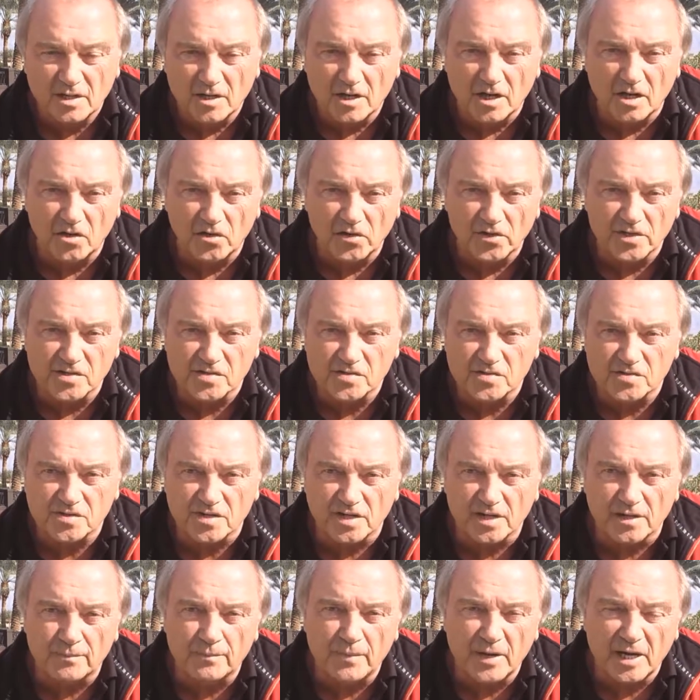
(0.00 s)
on this
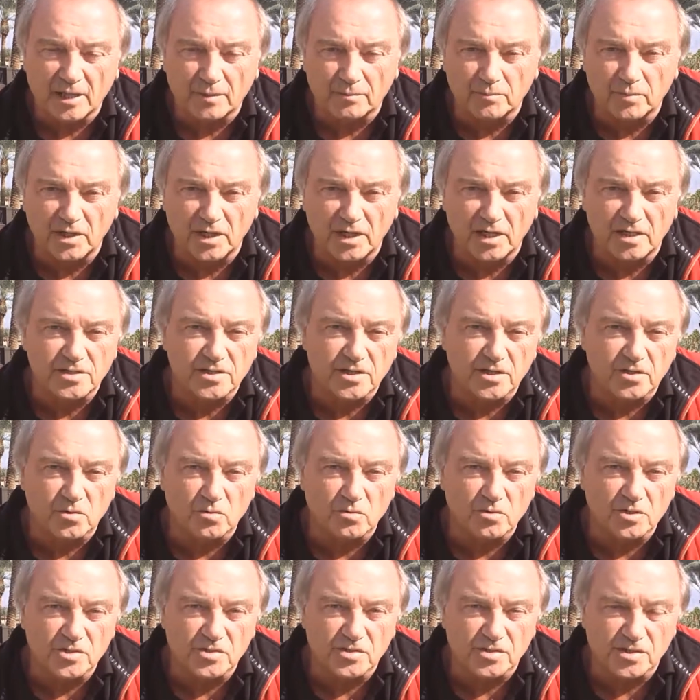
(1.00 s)
back plateau,
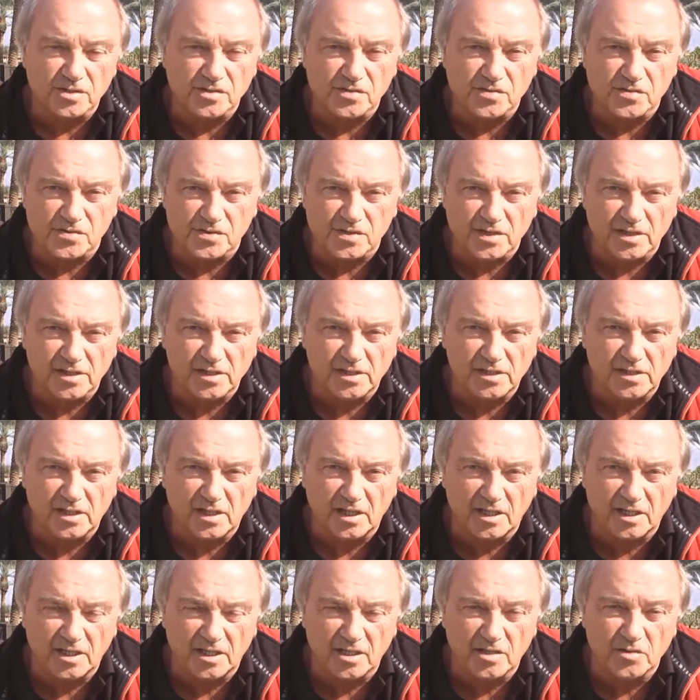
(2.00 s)
which is
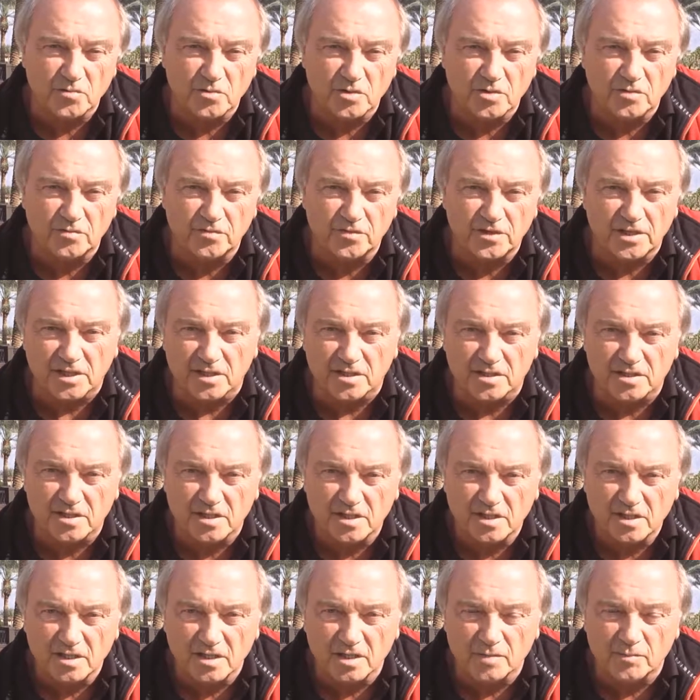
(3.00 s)
nearly 100 feet
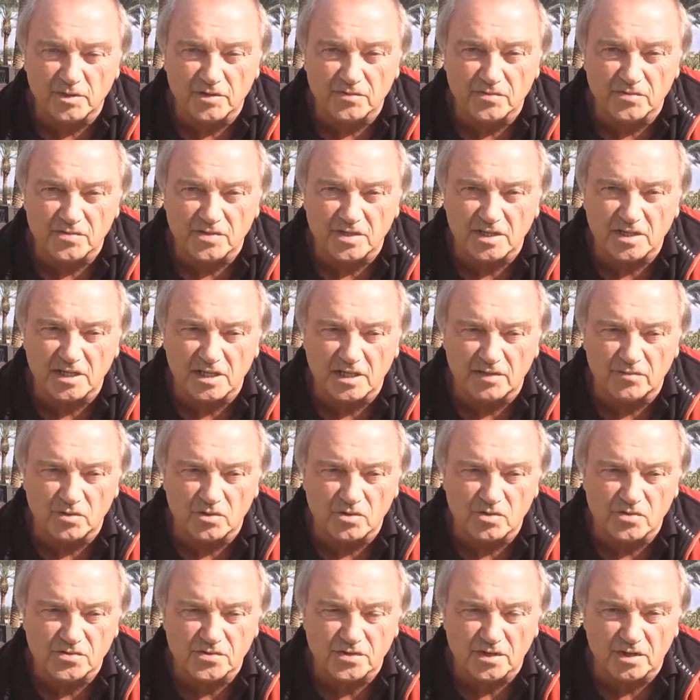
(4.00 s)
above sea
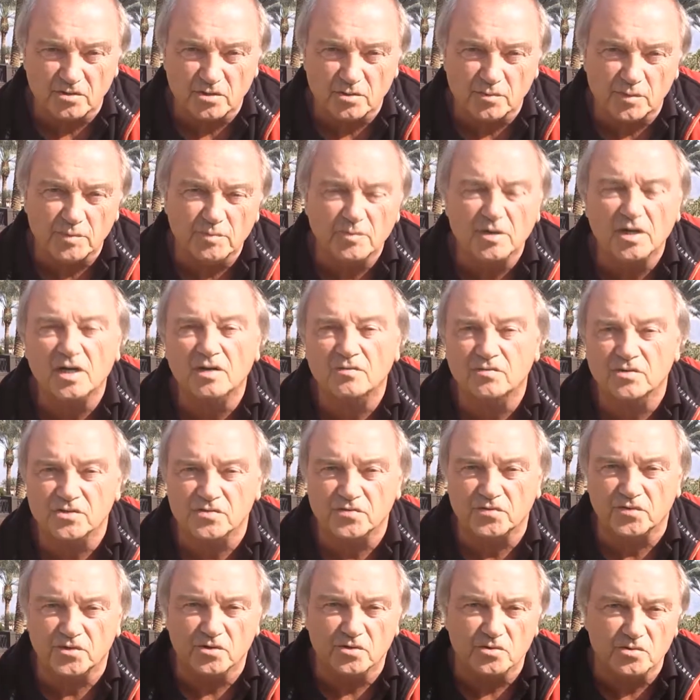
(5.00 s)
level, so there'll be marvellous
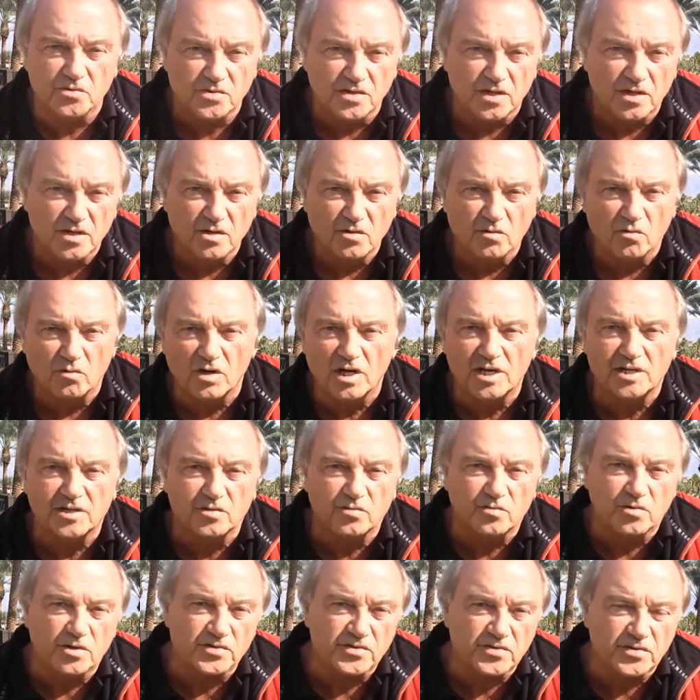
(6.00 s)
views right
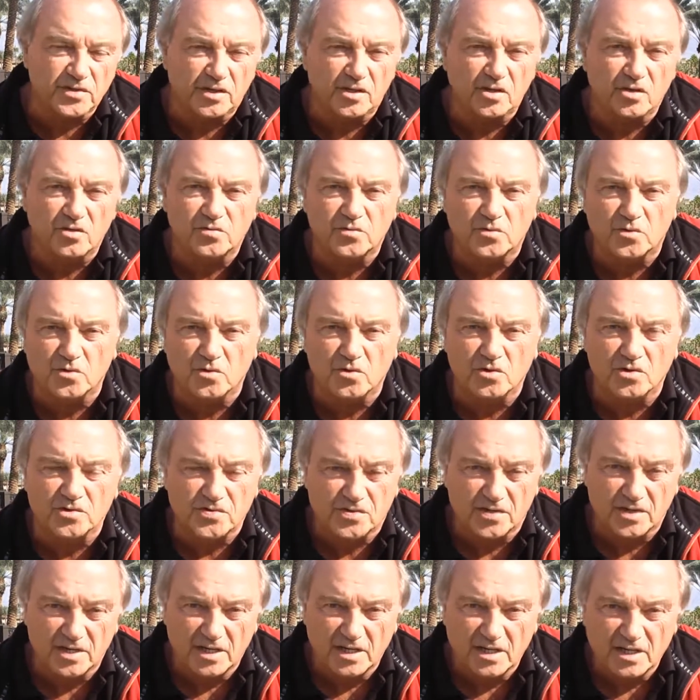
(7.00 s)
across the golf
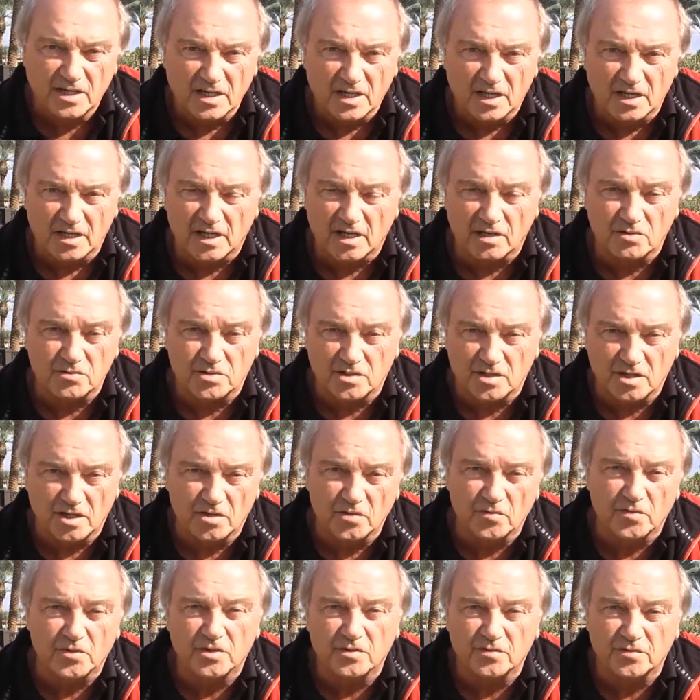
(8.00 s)
course and out
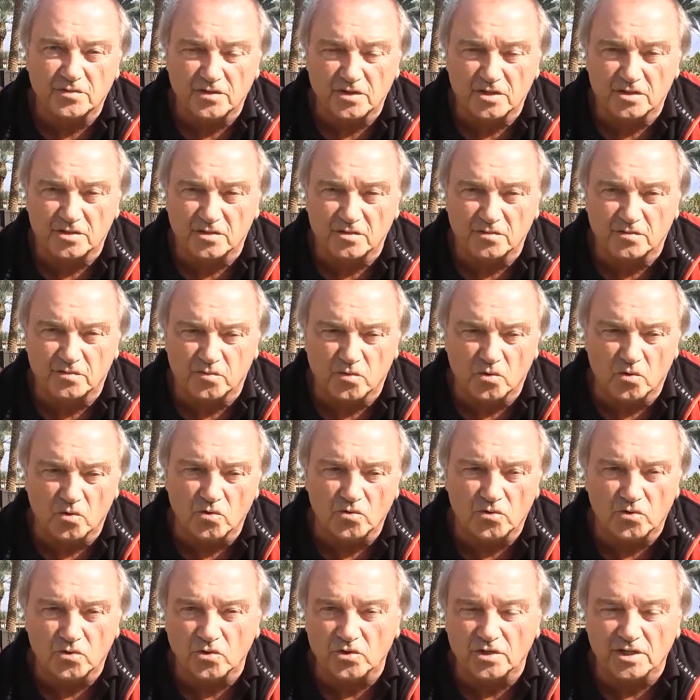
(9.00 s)
over the Firth of
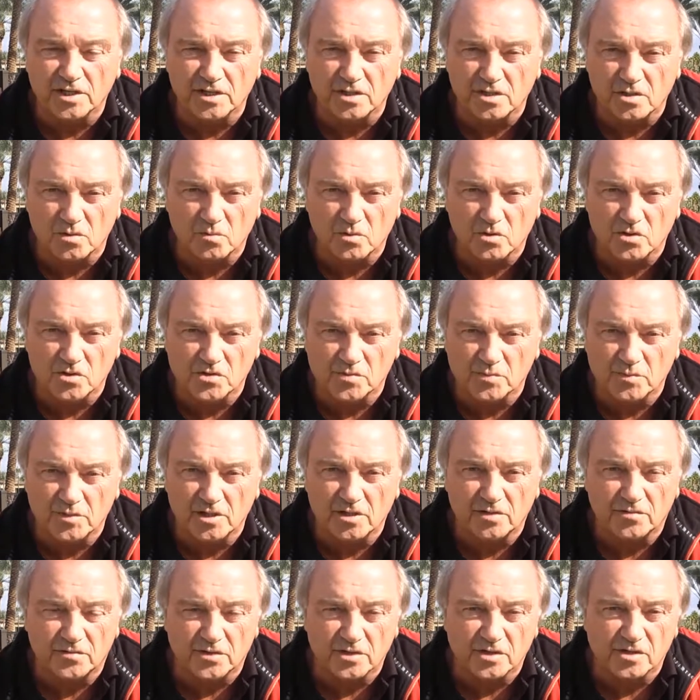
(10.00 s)
Forth looking towards
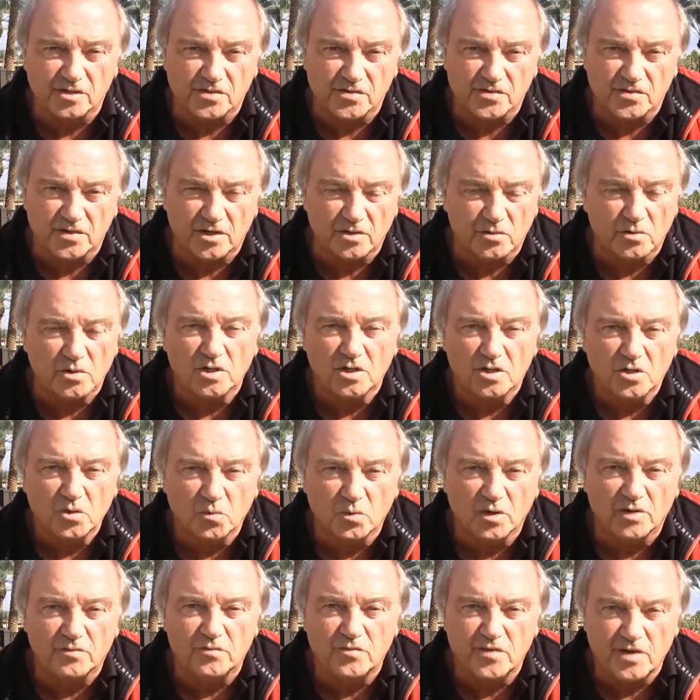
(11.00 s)
Muirfield. So
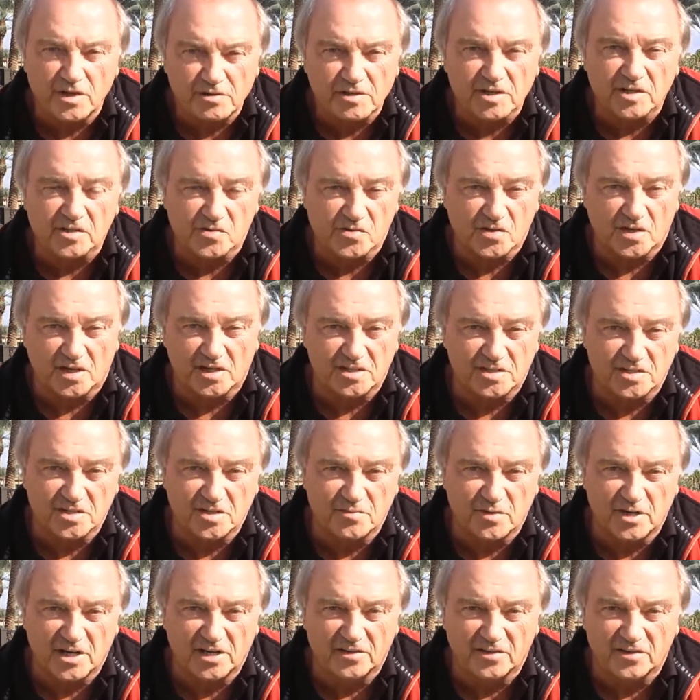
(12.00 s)
we're very excited
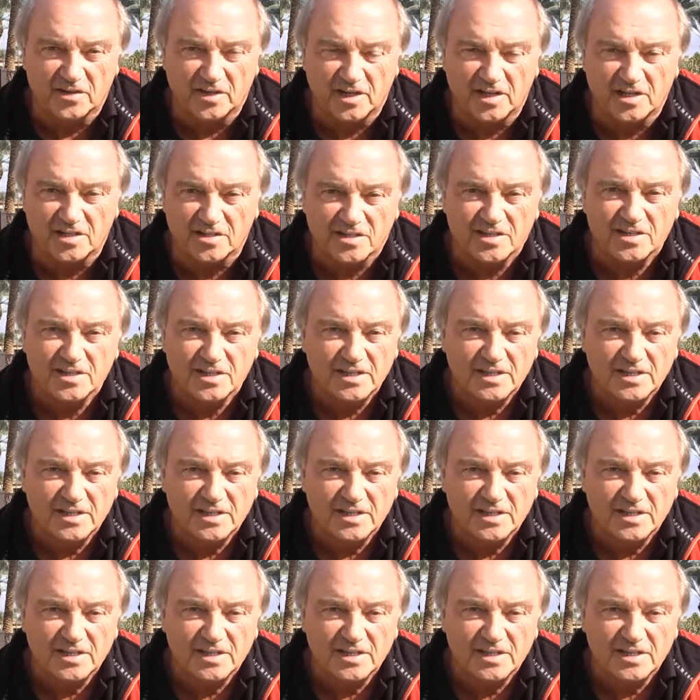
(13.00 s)
about that,